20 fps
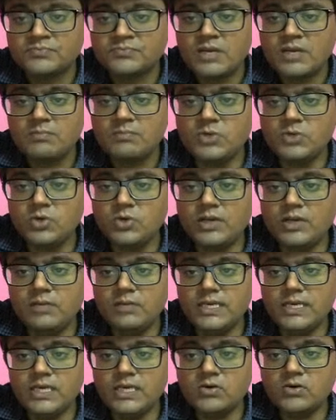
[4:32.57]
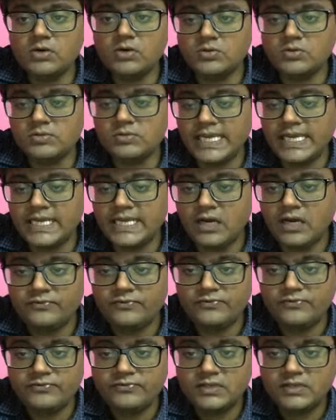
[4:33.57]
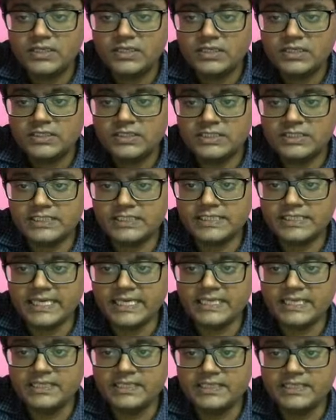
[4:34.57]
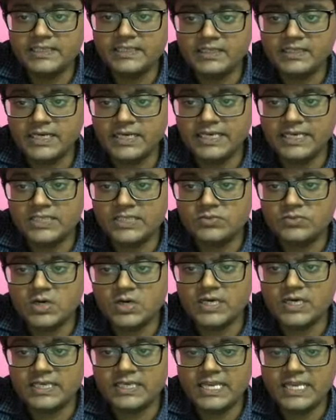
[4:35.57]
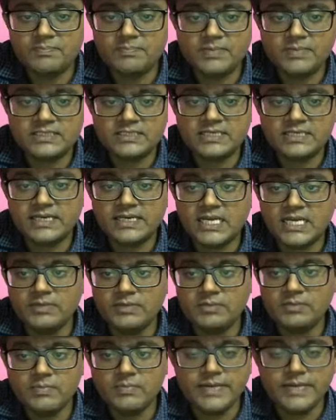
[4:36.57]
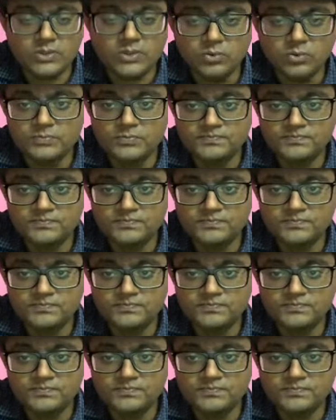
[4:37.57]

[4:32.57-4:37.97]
Mu will be equal to sine of, this is I. I is what? A plus delta minimum by 2